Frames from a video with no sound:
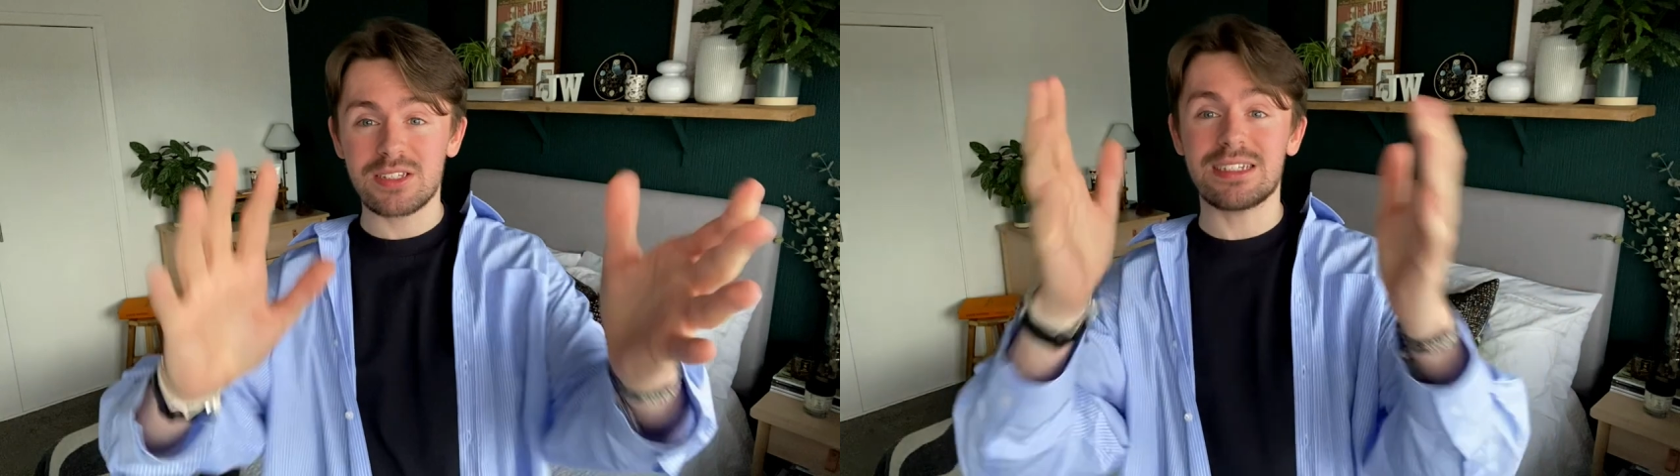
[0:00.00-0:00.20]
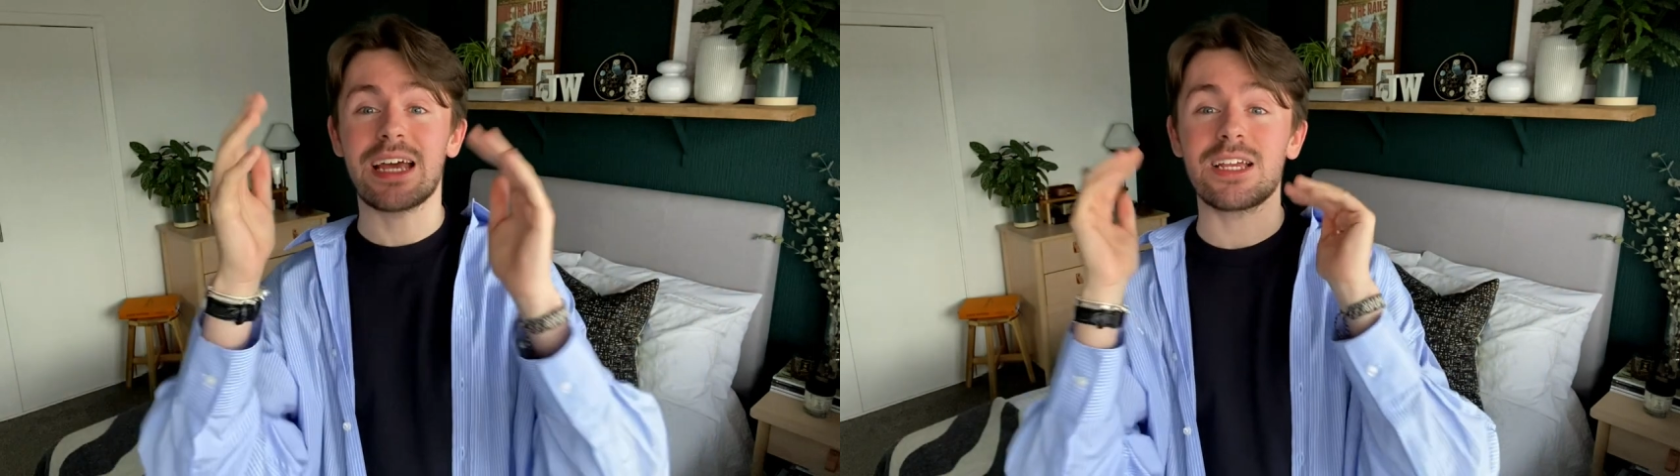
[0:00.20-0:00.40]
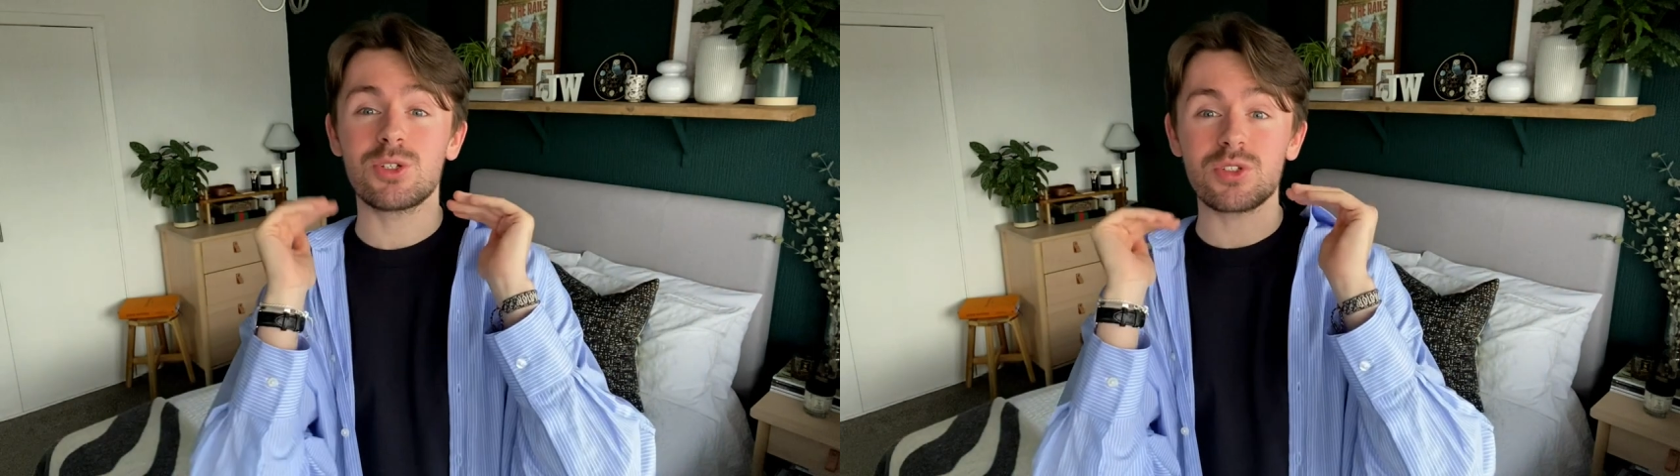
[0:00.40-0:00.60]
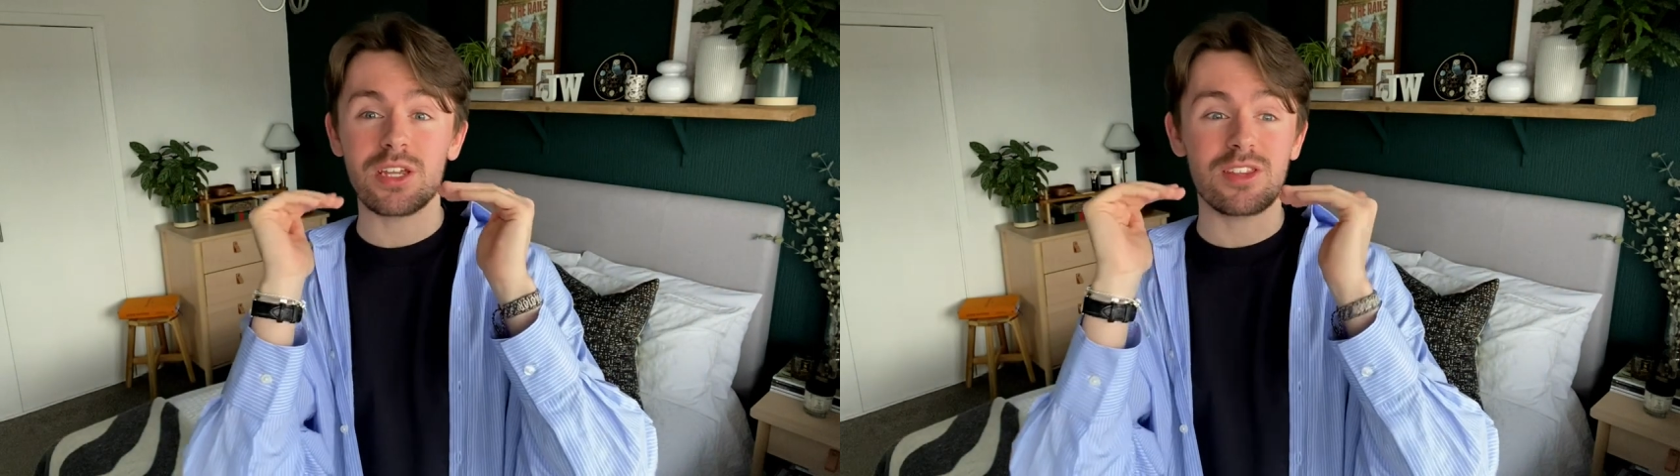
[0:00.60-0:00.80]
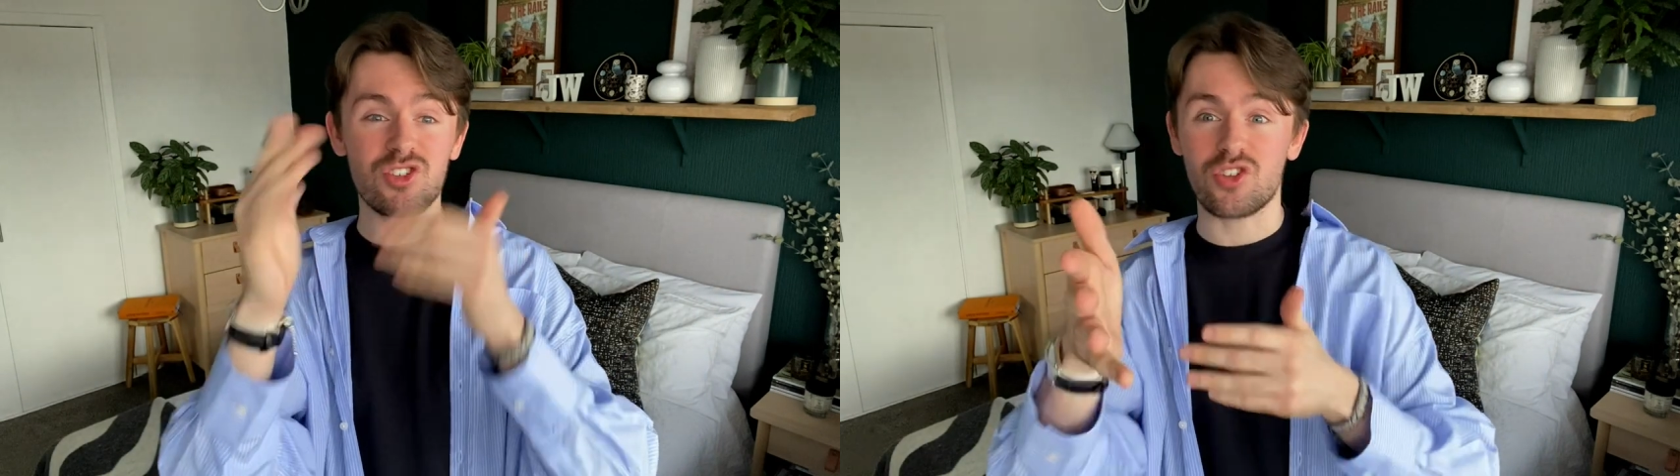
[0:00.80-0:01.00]
it takes also
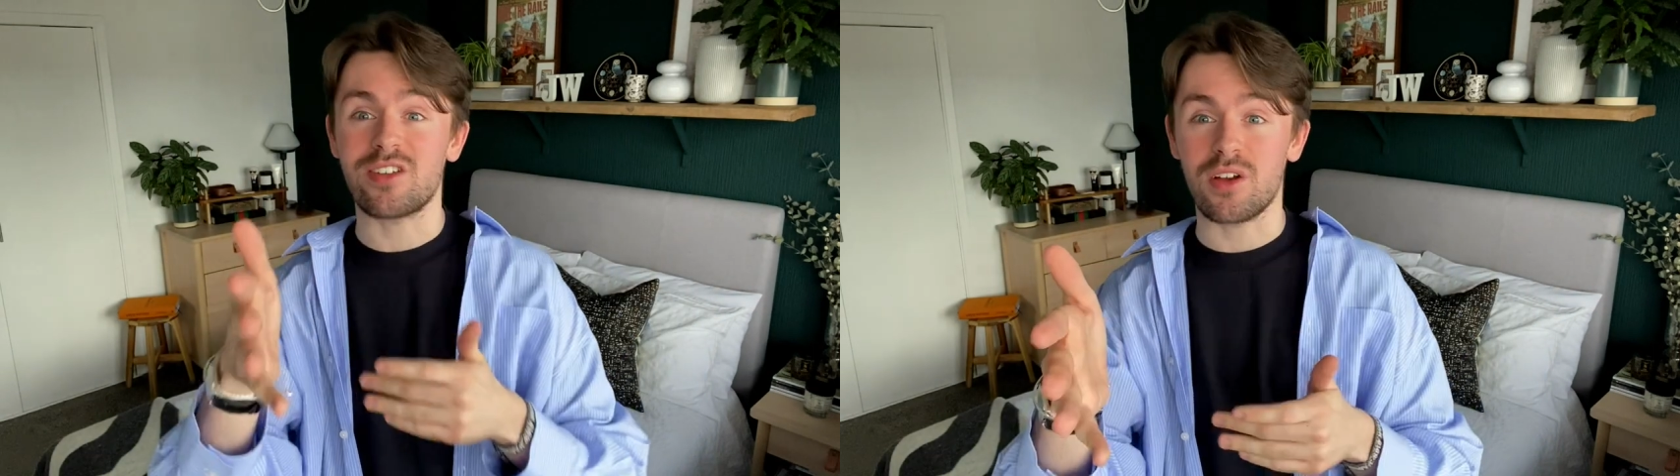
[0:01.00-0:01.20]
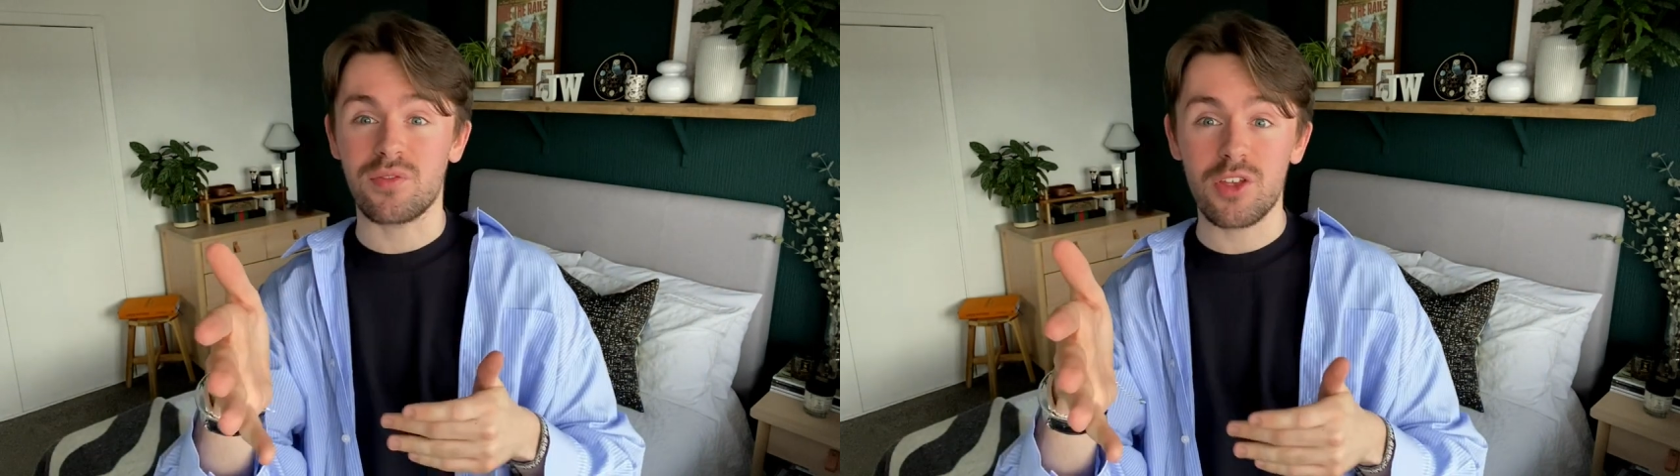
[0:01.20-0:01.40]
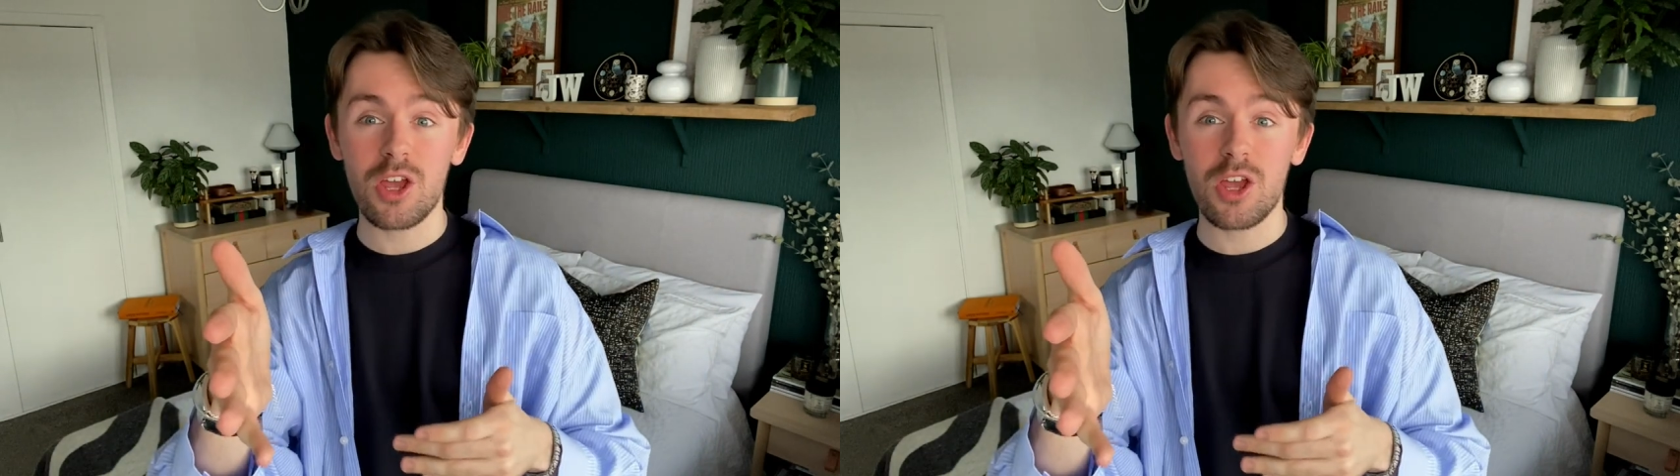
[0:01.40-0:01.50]
the stress off you.